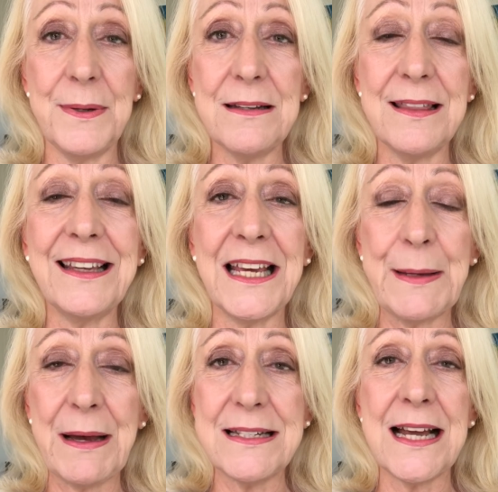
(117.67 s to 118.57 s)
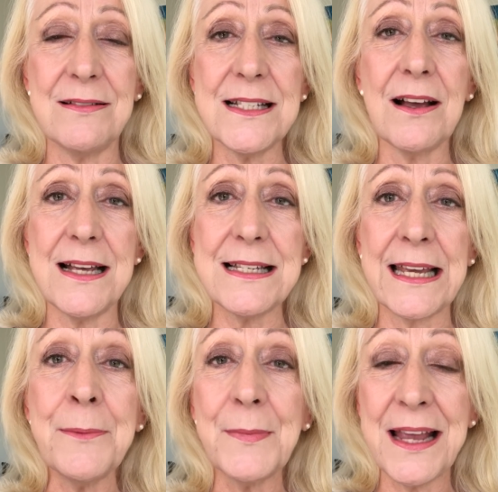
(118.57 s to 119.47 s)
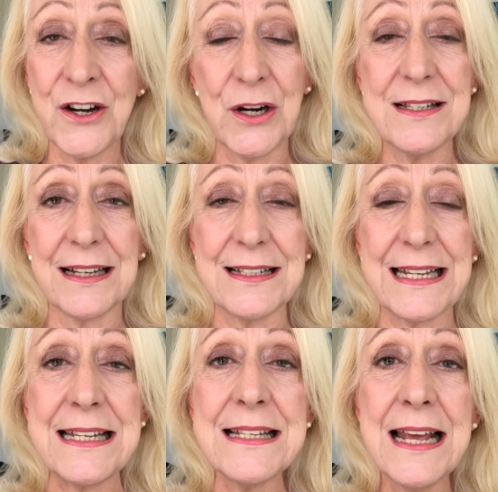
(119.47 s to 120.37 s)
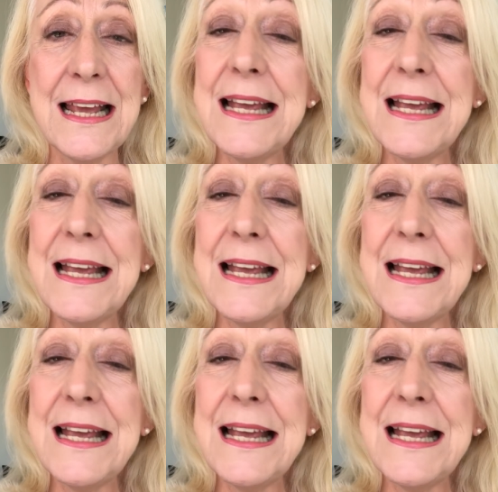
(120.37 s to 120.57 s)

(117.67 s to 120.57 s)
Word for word: be thinking about downsizing in our 60s